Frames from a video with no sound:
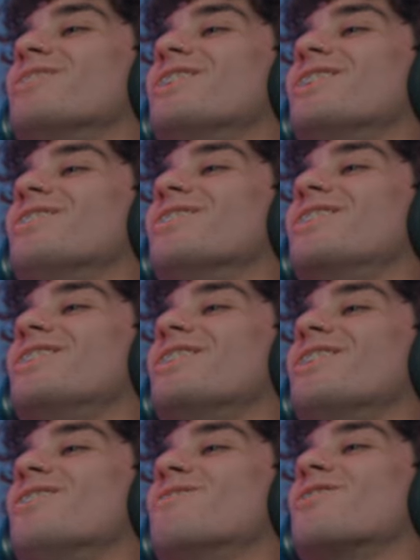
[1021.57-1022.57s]
Oh
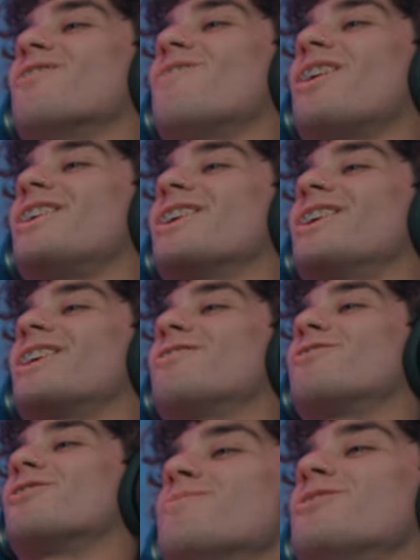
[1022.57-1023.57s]
no, bro. Why you gotta give
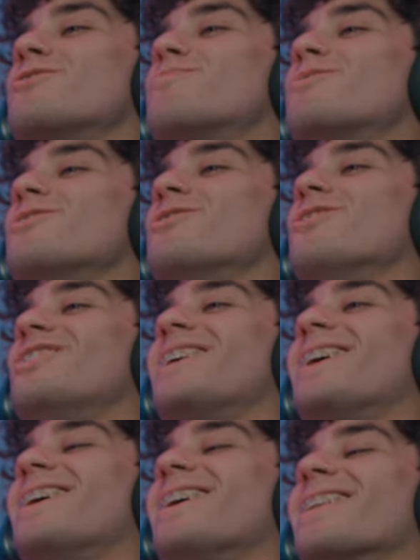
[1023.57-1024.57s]
her the most brutal
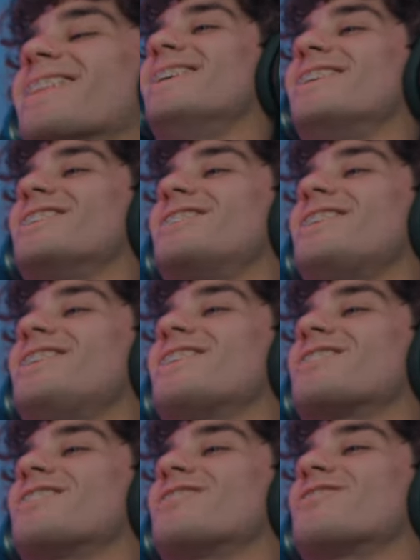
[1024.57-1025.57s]
death? She
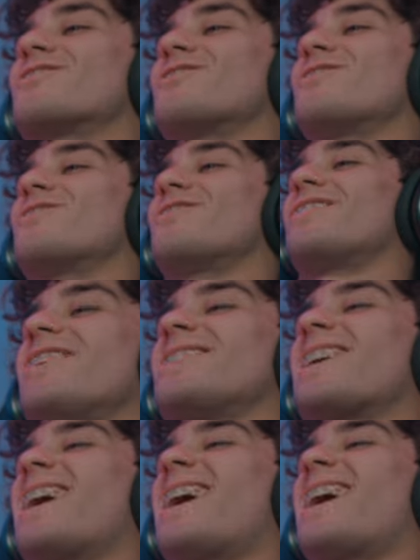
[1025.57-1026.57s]
doesn't deserve this.
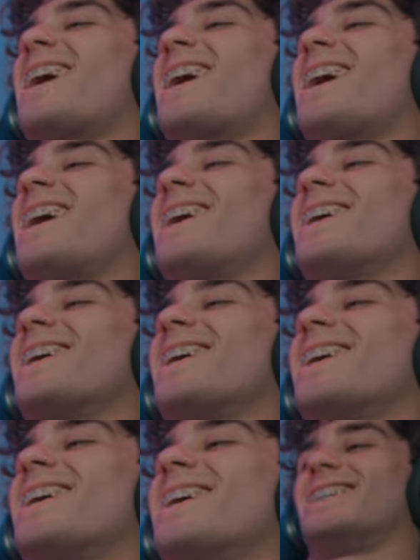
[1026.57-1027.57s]
Ah.